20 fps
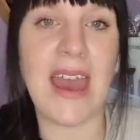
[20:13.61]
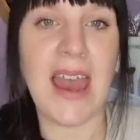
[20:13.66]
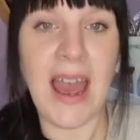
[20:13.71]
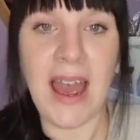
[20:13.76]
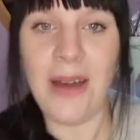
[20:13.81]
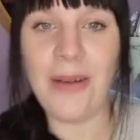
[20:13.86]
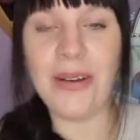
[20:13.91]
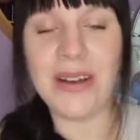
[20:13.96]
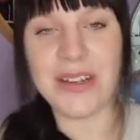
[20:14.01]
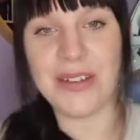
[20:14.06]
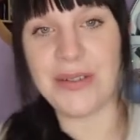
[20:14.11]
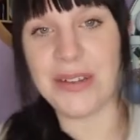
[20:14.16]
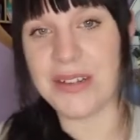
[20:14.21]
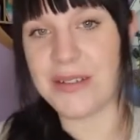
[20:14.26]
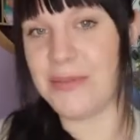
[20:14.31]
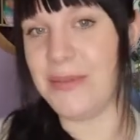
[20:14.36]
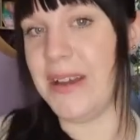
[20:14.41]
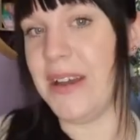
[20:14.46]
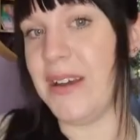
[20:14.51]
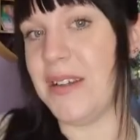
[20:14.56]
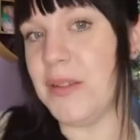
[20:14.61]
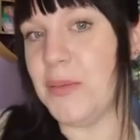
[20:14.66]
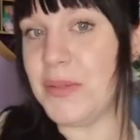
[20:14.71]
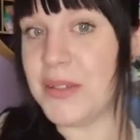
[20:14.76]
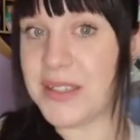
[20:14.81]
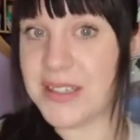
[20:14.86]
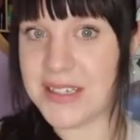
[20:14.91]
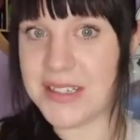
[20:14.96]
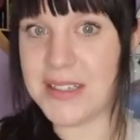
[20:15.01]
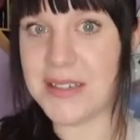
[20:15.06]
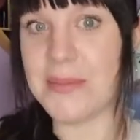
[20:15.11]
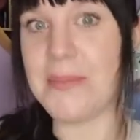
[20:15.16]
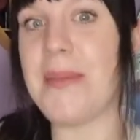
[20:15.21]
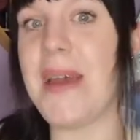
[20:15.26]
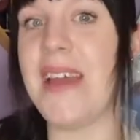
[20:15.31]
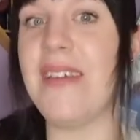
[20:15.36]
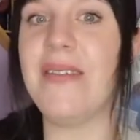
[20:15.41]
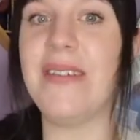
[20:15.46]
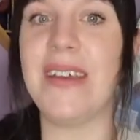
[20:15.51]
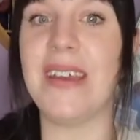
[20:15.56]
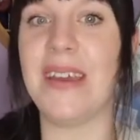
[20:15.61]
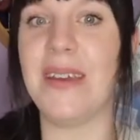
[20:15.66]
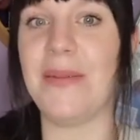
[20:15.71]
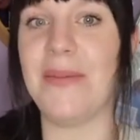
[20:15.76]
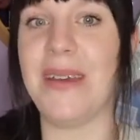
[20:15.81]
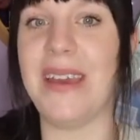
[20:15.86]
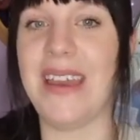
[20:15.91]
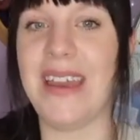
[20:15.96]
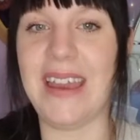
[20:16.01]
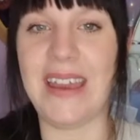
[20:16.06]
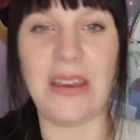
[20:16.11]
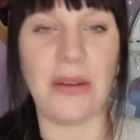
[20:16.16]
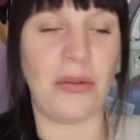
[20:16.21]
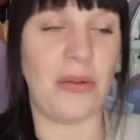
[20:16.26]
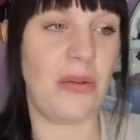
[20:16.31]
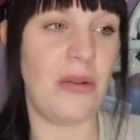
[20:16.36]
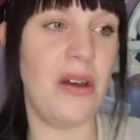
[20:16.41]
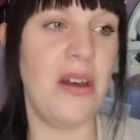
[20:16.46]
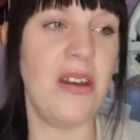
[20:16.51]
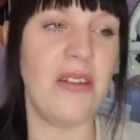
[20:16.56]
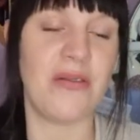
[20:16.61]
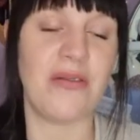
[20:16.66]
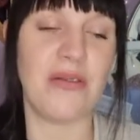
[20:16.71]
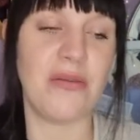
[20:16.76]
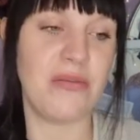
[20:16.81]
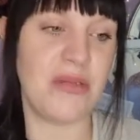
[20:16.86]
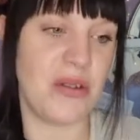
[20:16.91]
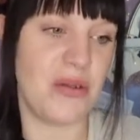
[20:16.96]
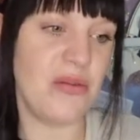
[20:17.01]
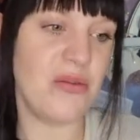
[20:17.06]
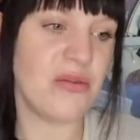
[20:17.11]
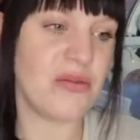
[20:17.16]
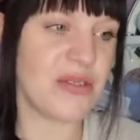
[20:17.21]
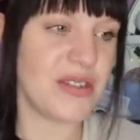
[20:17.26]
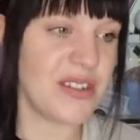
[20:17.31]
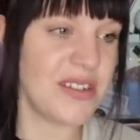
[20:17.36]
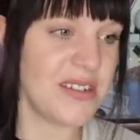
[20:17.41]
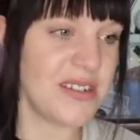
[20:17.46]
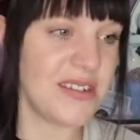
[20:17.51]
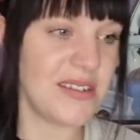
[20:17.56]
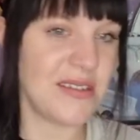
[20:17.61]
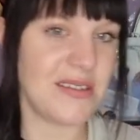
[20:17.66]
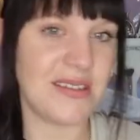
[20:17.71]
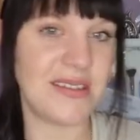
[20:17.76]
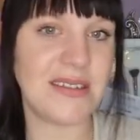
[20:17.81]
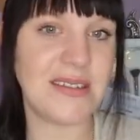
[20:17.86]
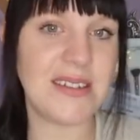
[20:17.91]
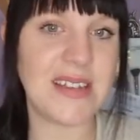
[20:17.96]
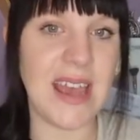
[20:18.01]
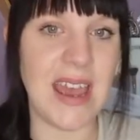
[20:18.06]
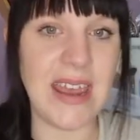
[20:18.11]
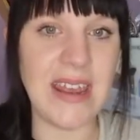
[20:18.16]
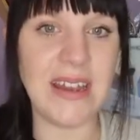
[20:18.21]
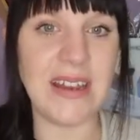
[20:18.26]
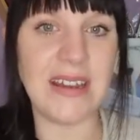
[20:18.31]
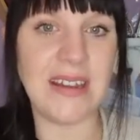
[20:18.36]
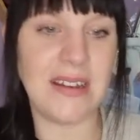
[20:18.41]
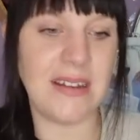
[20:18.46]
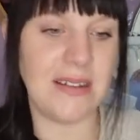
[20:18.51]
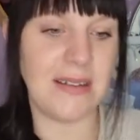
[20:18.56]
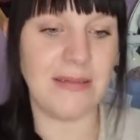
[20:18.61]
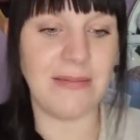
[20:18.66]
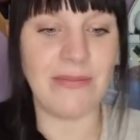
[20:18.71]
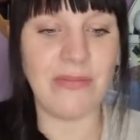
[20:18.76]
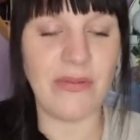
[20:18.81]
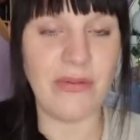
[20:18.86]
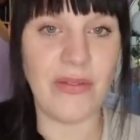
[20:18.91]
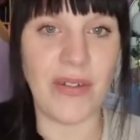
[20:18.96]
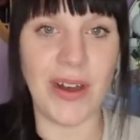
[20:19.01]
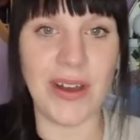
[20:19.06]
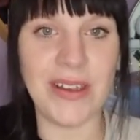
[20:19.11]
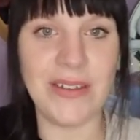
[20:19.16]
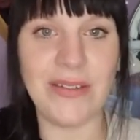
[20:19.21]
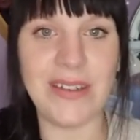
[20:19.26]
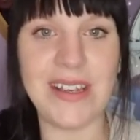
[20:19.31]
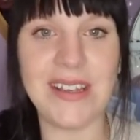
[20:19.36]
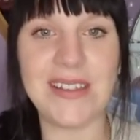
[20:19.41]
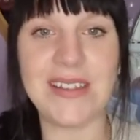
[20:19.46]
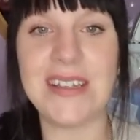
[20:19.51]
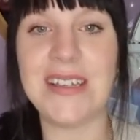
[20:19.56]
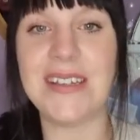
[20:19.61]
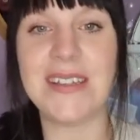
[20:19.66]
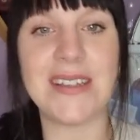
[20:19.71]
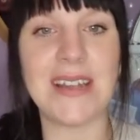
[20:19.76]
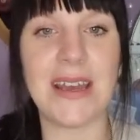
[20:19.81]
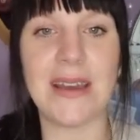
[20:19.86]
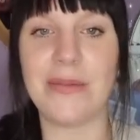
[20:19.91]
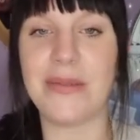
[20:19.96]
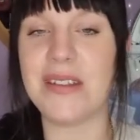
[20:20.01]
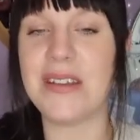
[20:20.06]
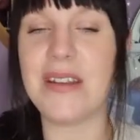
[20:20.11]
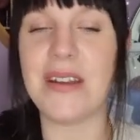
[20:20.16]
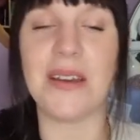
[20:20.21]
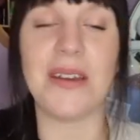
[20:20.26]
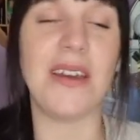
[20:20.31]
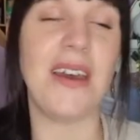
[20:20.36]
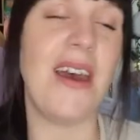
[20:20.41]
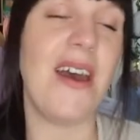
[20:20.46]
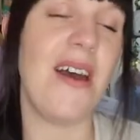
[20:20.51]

how I tricked my husband into marrying me, or from 0 to 10 in 5 easy steps, you know.